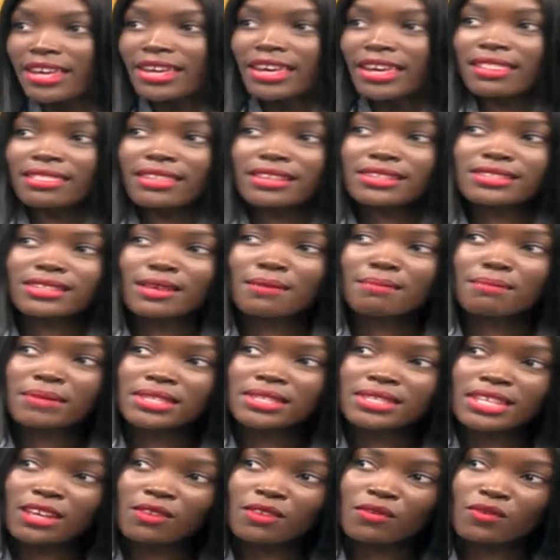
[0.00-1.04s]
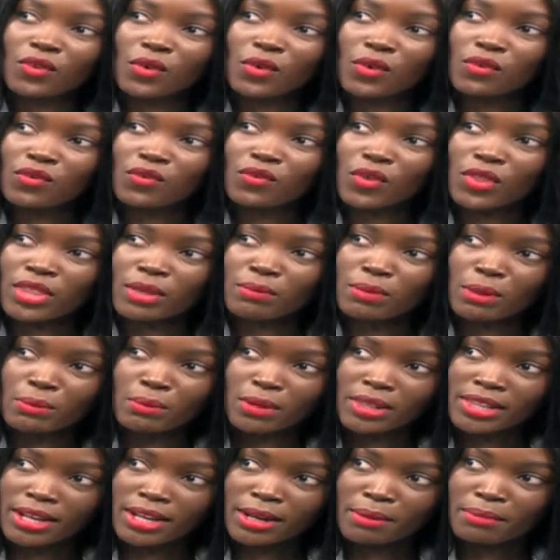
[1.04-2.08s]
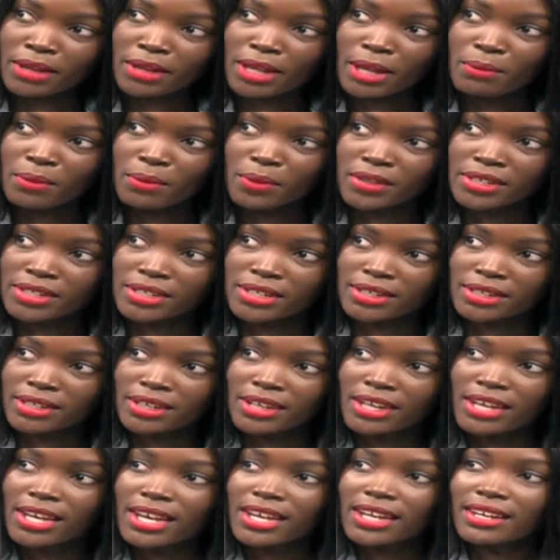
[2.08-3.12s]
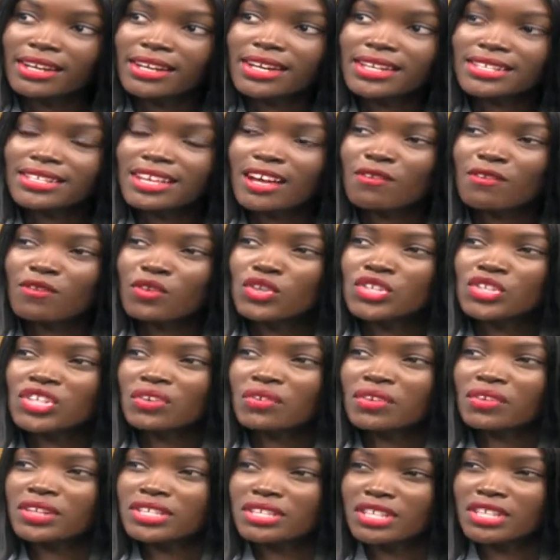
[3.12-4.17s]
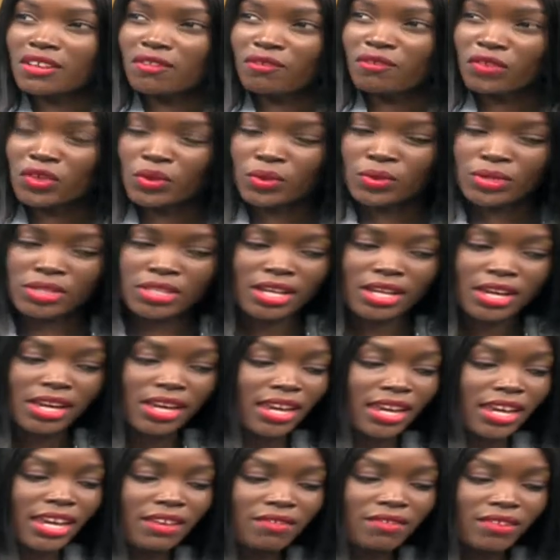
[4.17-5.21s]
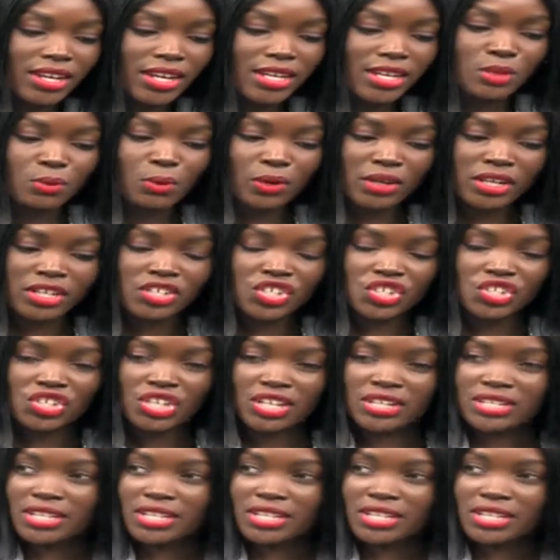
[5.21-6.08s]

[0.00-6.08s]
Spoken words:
Can the same be said for the people that are being appointed? Let us have futuristic views. Even as politicians,